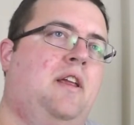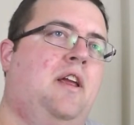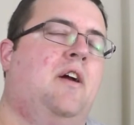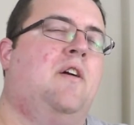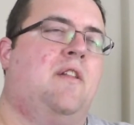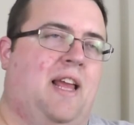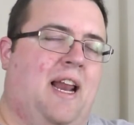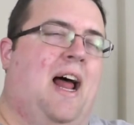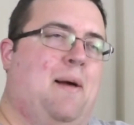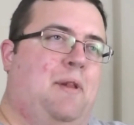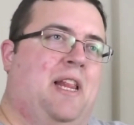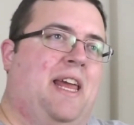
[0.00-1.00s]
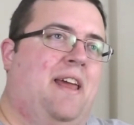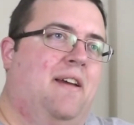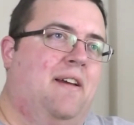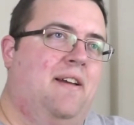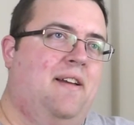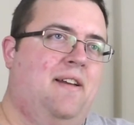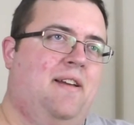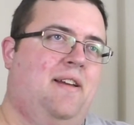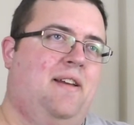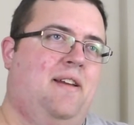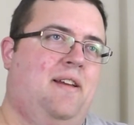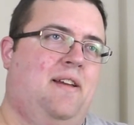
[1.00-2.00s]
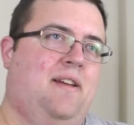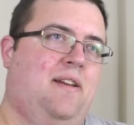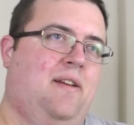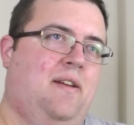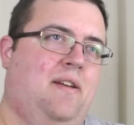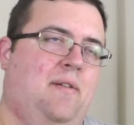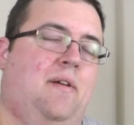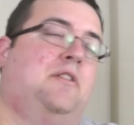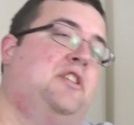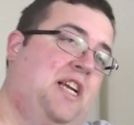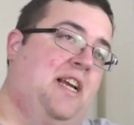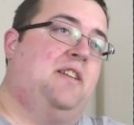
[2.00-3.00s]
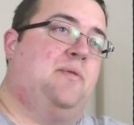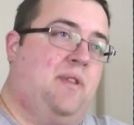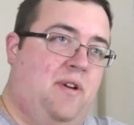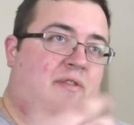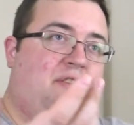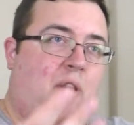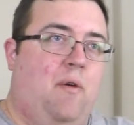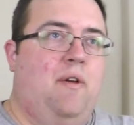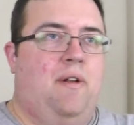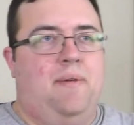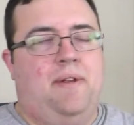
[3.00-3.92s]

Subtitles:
You're the anomaly. Well, she is with her phone.